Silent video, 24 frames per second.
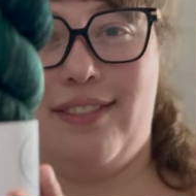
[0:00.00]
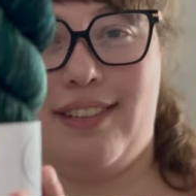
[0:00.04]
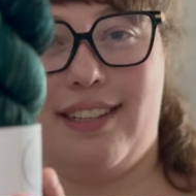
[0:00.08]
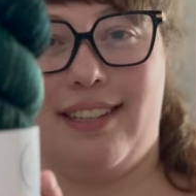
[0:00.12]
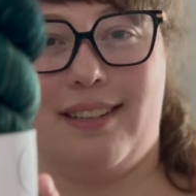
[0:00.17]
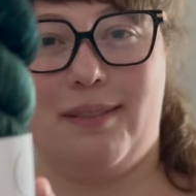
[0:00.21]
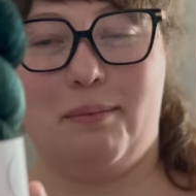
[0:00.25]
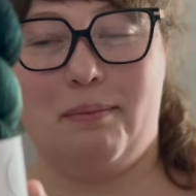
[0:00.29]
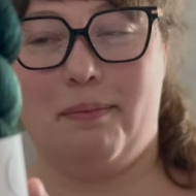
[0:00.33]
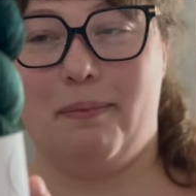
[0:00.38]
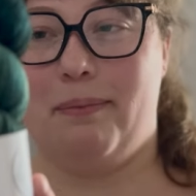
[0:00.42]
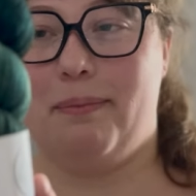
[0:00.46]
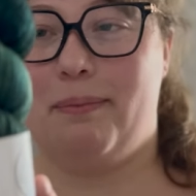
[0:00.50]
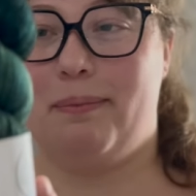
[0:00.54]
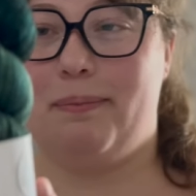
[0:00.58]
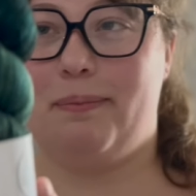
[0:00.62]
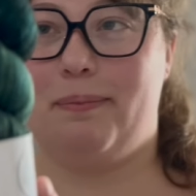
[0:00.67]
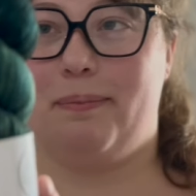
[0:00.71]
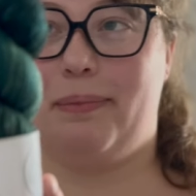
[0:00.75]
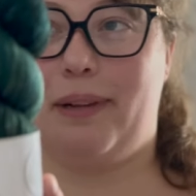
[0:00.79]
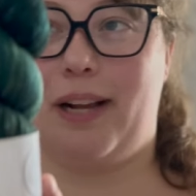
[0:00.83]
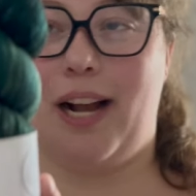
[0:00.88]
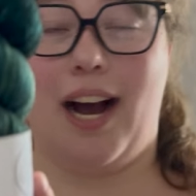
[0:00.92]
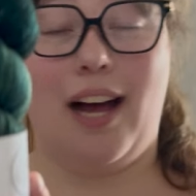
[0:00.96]
a
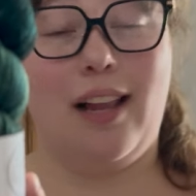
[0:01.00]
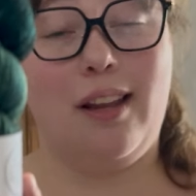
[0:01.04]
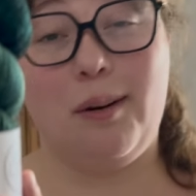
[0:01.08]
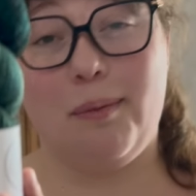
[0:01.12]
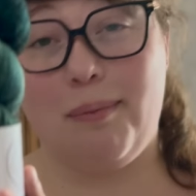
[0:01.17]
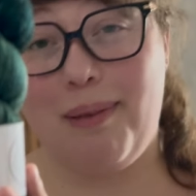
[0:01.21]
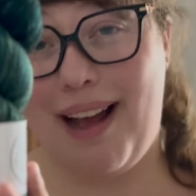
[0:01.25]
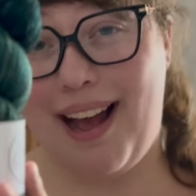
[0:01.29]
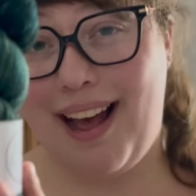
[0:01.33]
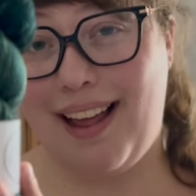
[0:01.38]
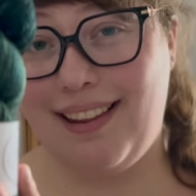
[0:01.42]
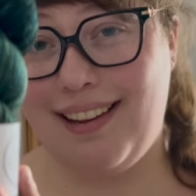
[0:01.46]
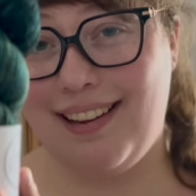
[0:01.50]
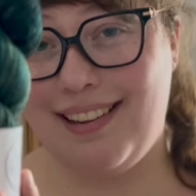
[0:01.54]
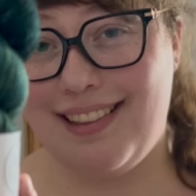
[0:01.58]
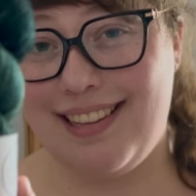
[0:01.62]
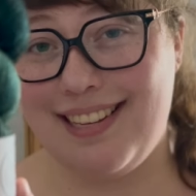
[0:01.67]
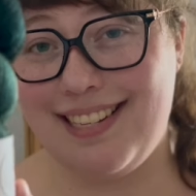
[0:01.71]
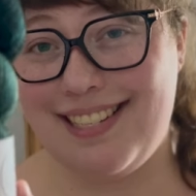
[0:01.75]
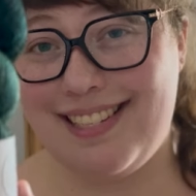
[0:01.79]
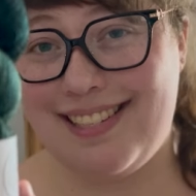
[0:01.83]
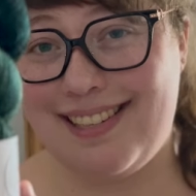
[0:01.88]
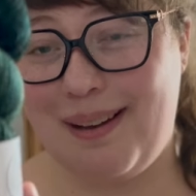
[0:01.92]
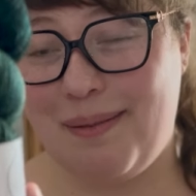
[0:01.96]
color palette
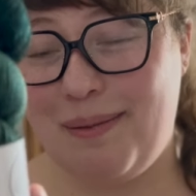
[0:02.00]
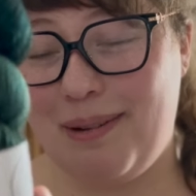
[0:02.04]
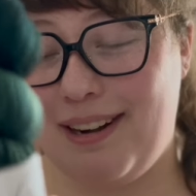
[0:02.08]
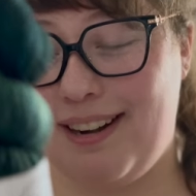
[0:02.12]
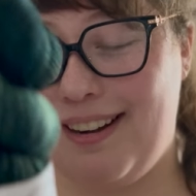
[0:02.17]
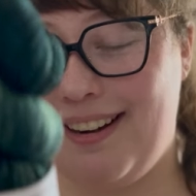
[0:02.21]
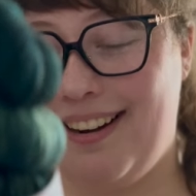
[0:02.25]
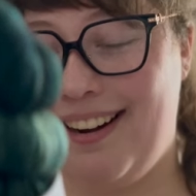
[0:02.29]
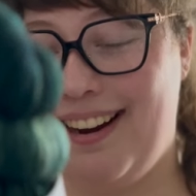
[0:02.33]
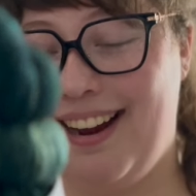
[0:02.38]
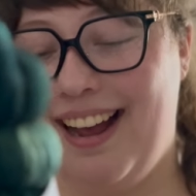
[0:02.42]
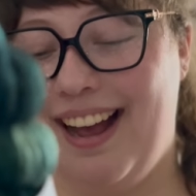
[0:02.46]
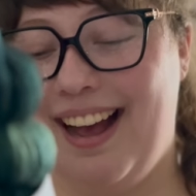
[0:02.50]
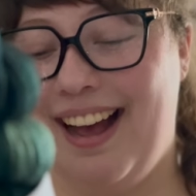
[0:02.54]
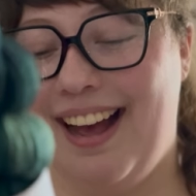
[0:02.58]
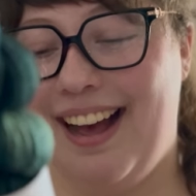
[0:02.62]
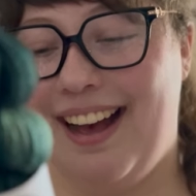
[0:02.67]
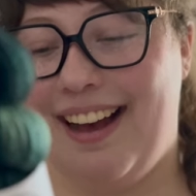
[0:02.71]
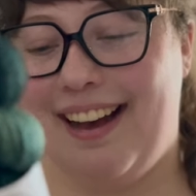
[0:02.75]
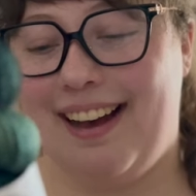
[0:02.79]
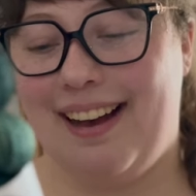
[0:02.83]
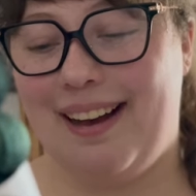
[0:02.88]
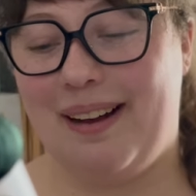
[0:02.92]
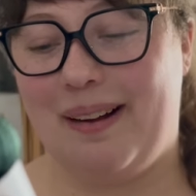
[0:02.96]
this summer,
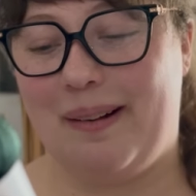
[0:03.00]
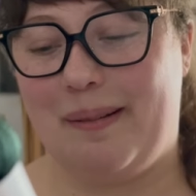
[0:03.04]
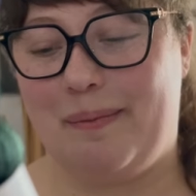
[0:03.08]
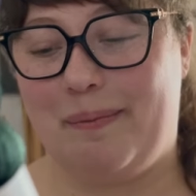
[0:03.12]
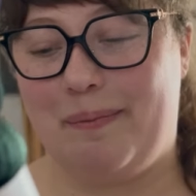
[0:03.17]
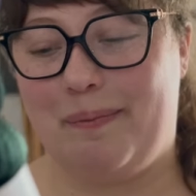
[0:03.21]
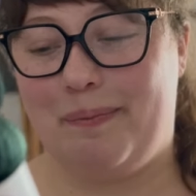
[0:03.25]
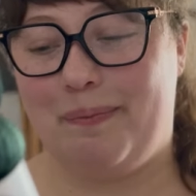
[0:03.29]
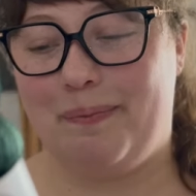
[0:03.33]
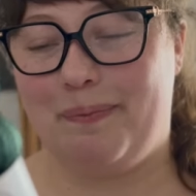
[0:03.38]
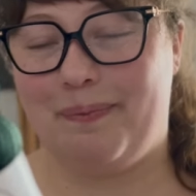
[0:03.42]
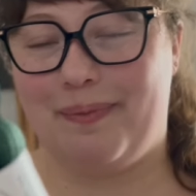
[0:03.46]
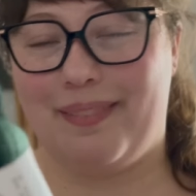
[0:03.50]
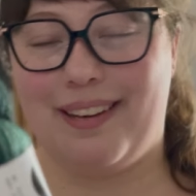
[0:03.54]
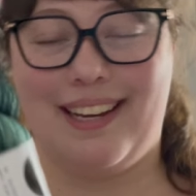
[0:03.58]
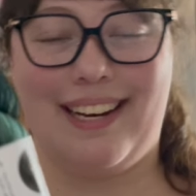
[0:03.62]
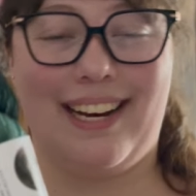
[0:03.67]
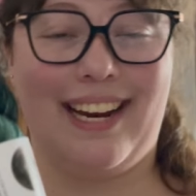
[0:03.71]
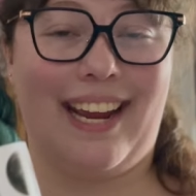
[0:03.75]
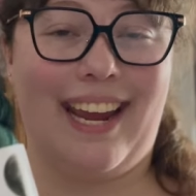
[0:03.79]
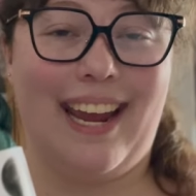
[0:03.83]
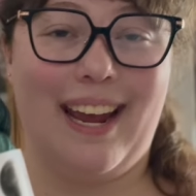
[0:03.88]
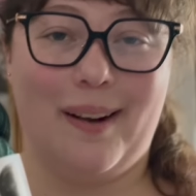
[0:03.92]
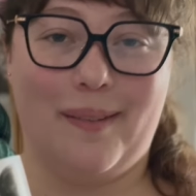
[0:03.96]
and
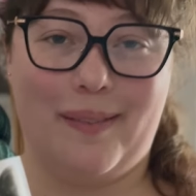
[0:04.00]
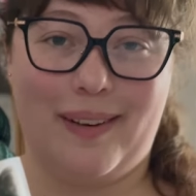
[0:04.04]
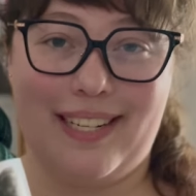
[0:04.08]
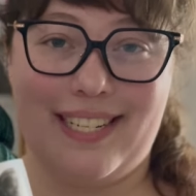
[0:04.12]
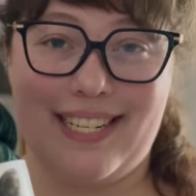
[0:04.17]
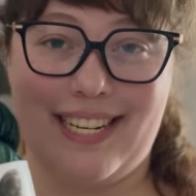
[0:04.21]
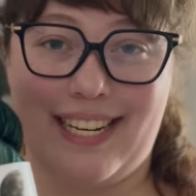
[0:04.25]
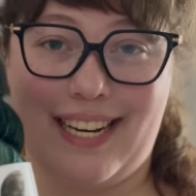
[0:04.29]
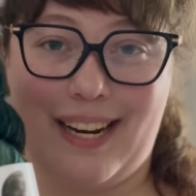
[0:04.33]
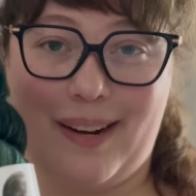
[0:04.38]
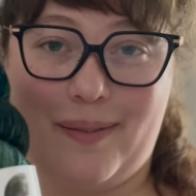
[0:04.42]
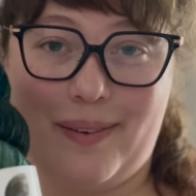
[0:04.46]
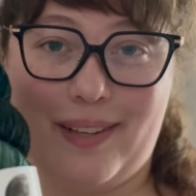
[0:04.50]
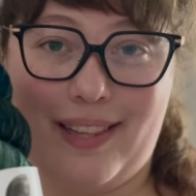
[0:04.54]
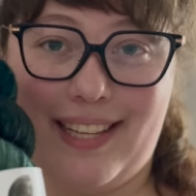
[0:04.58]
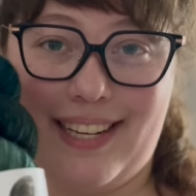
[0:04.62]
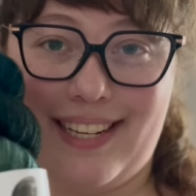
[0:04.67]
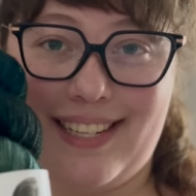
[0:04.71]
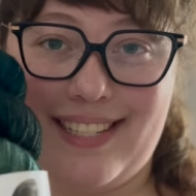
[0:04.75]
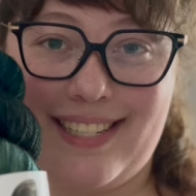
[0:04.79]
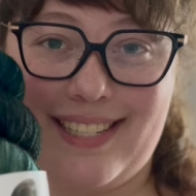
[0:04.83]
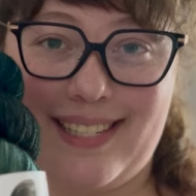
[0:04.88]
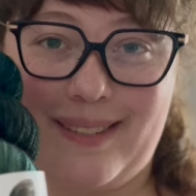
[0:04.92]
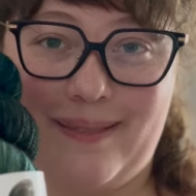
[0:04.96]
I can't wait to knit with
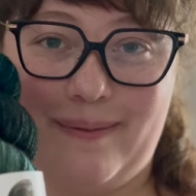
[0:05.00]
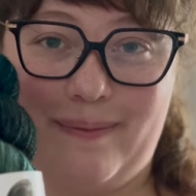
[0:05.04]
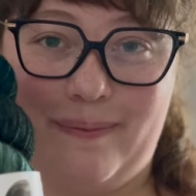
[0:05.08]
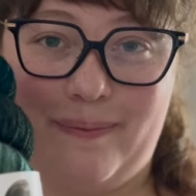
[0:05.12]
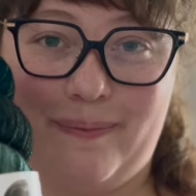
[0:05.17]
this.